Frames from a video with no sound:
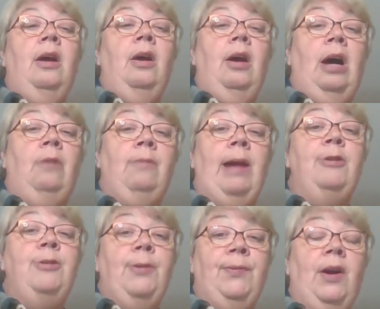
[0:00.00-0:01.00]
around
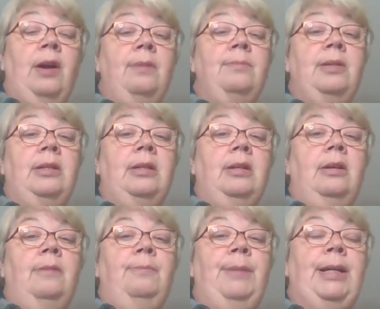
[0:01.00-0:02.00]
your farm,
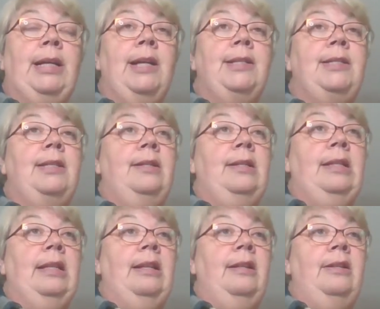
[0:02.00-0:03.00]
because
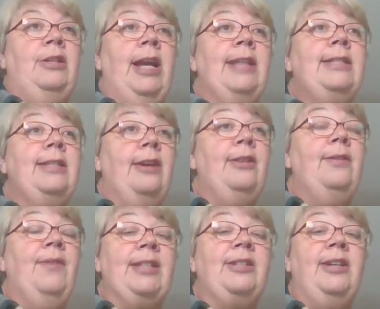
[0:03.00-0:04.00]
chances are the
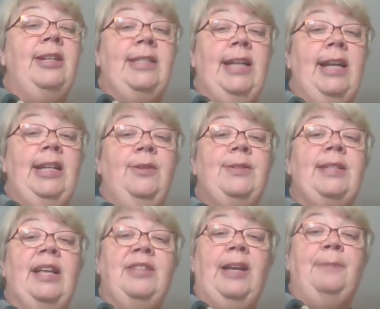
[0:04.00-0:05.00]
vet's going to say to you, "It
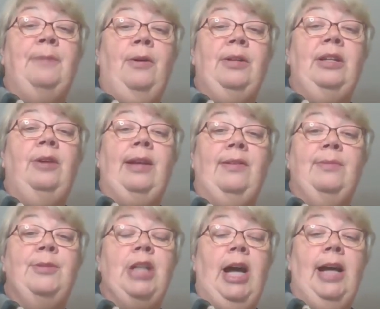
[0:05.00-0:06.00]
sounds like polio. Give them a
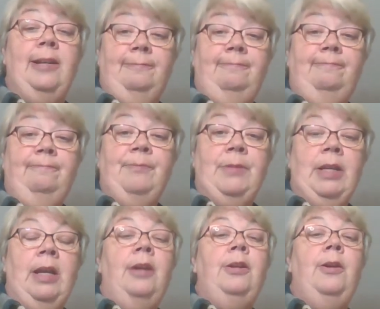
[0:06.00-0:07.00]
shot."
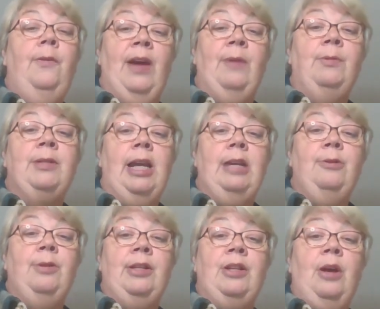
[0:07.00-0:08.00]
Your vet will tell you what
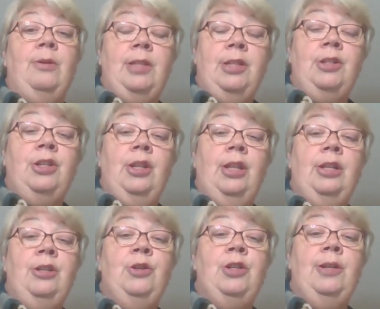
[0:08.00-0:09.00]
the dosage that
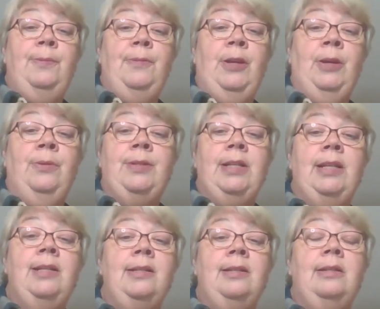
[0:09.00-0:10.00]
you should use is.